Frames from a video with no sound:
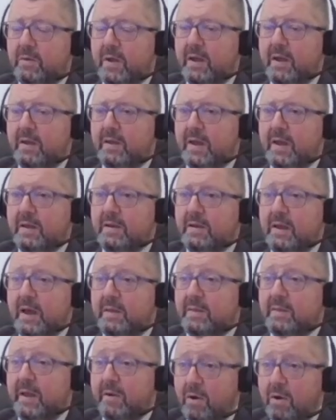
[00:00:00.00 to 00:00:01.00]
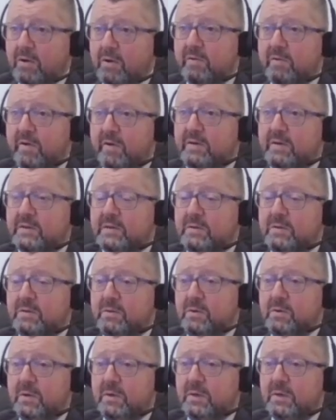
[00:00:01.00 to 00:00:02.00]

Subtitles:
and and they're hungry to